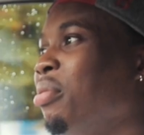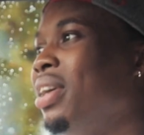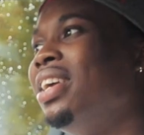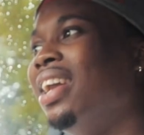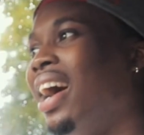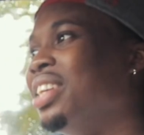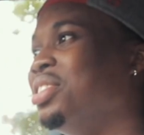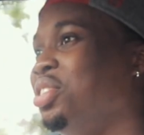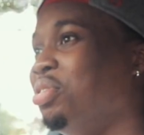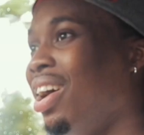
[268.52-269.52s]
really like
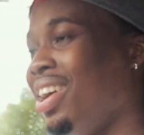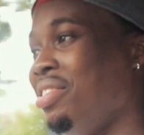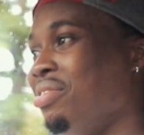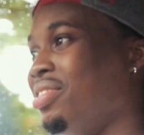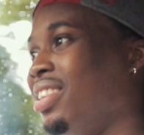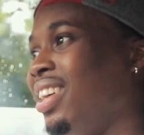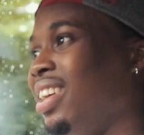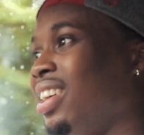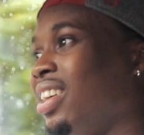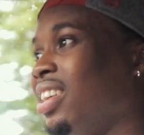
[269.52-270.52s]
to drive?
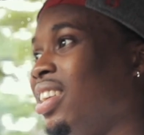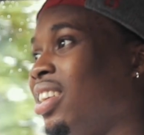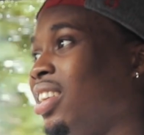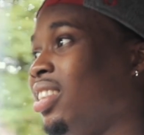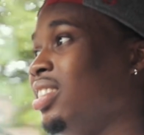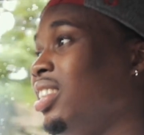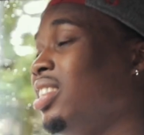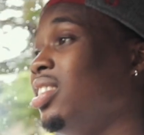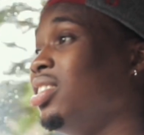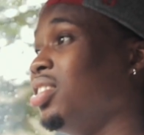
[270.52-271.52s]
Because
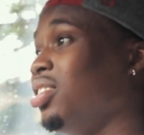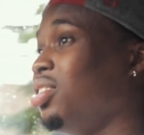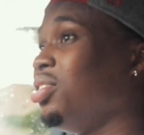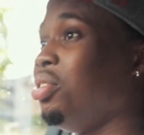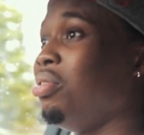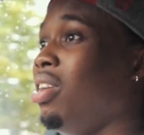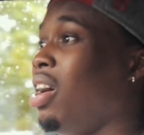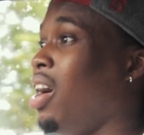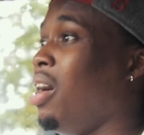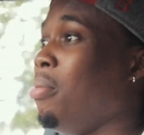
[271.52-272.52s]
this is so,
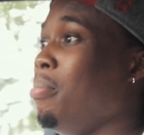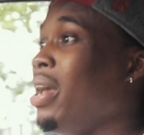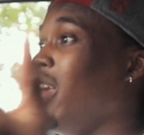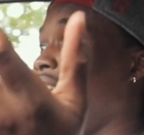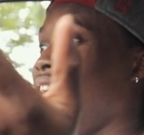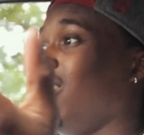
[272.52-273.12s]
mate,